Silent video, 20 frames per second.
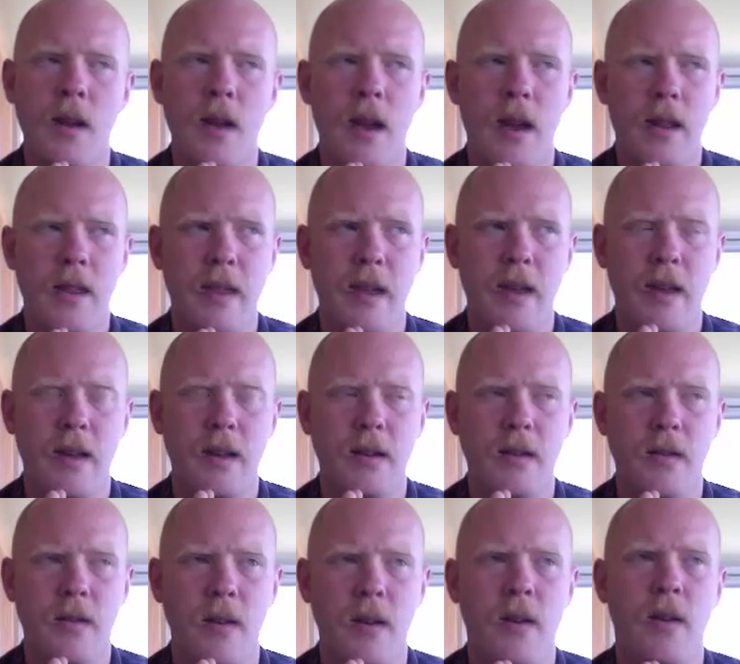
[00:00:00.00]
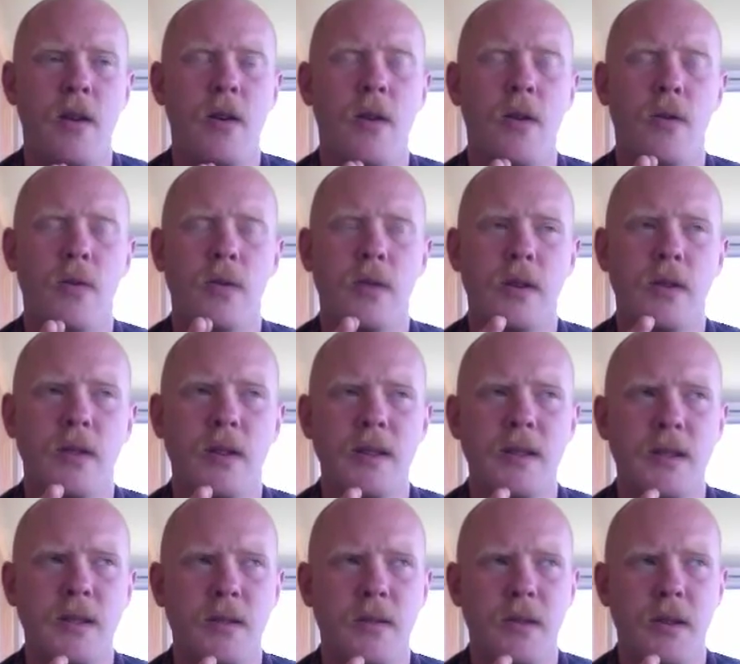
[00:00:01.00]
And then when you
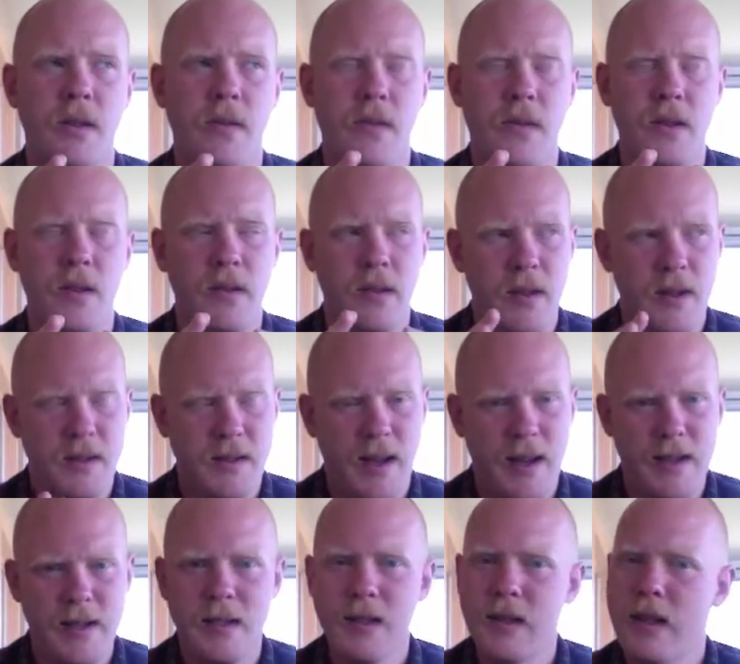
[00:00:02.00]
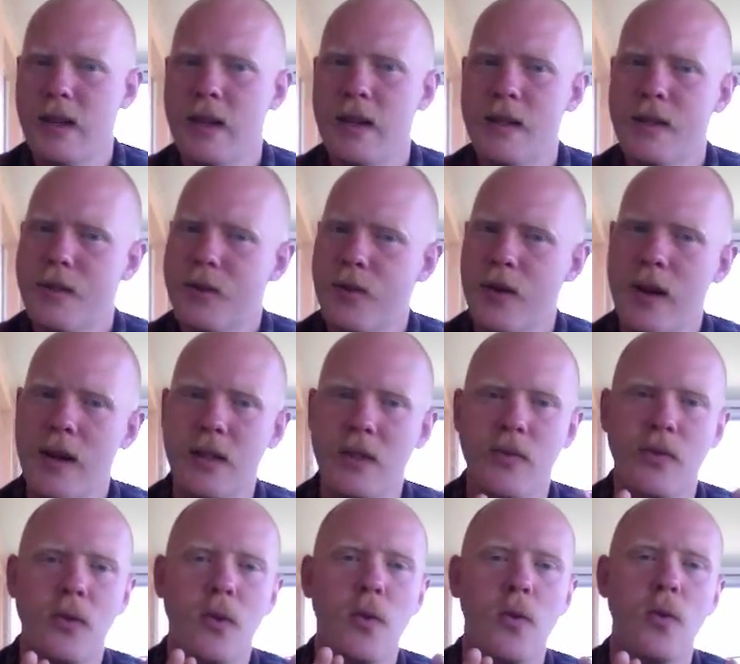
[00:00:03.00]
listen to it, you feel these isolated strands
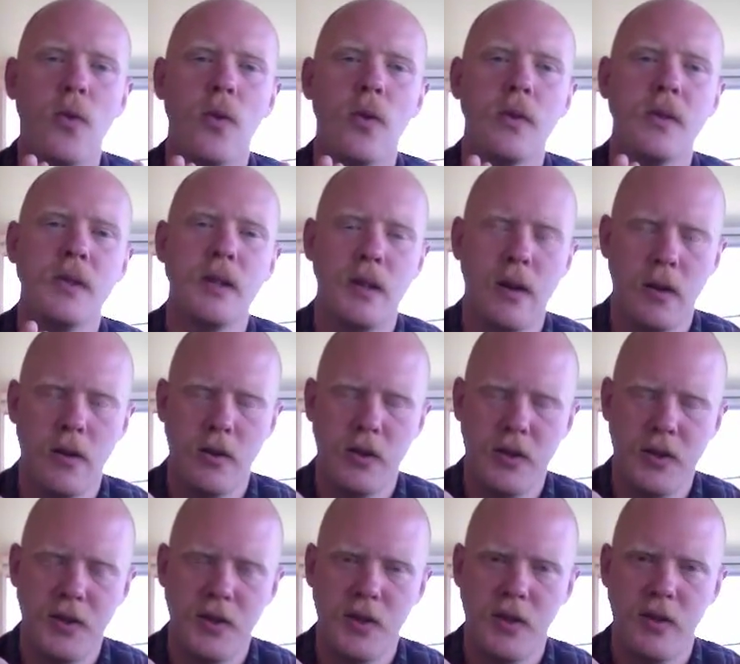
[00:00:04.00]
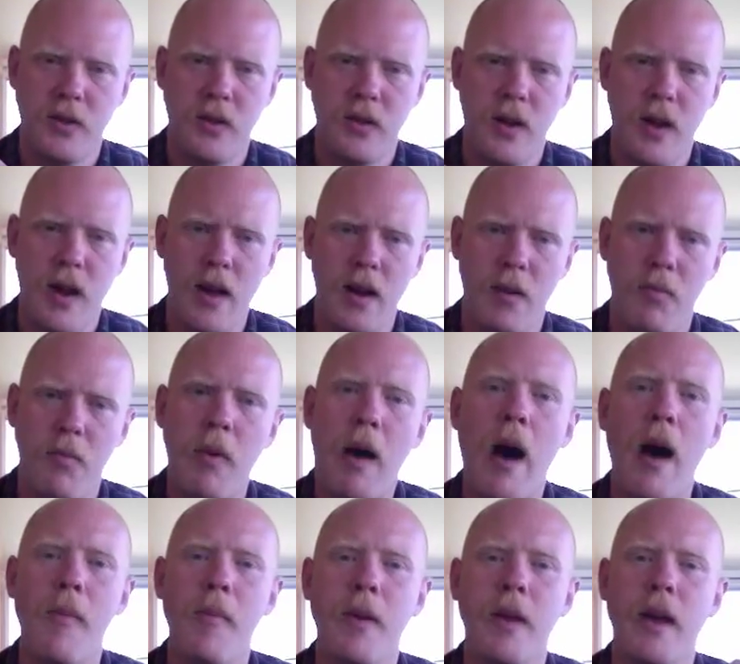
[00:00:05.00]
of chords that are just kind of
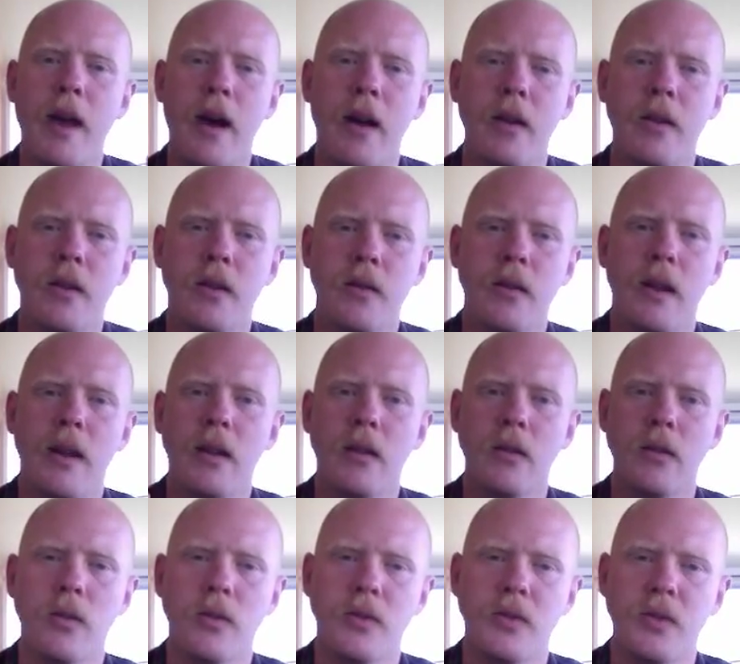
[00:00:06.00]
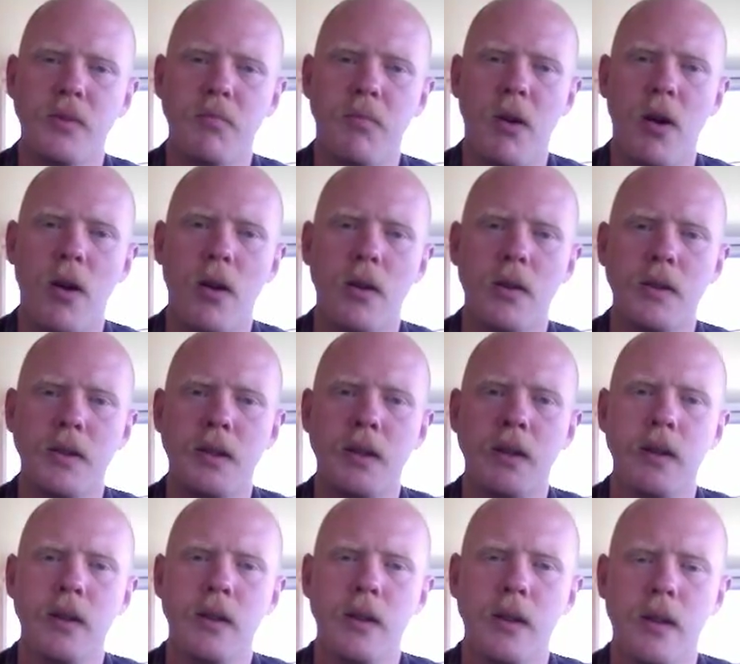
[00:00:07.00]
popping out at you like little sparks,
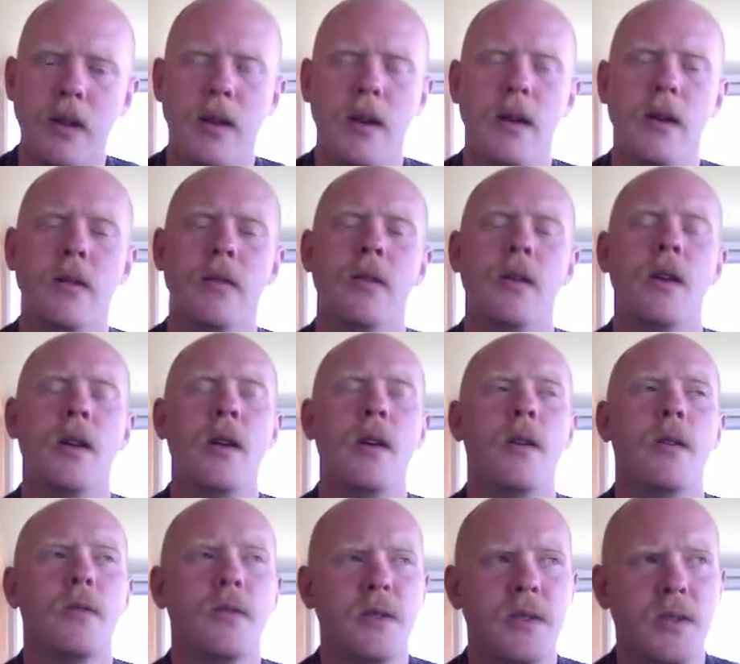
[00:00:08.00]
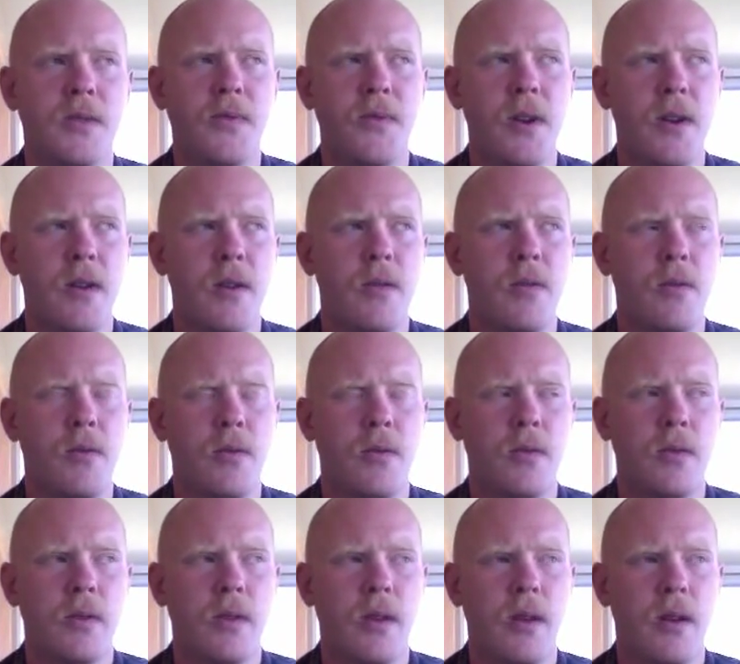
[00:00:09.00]
which is very cool.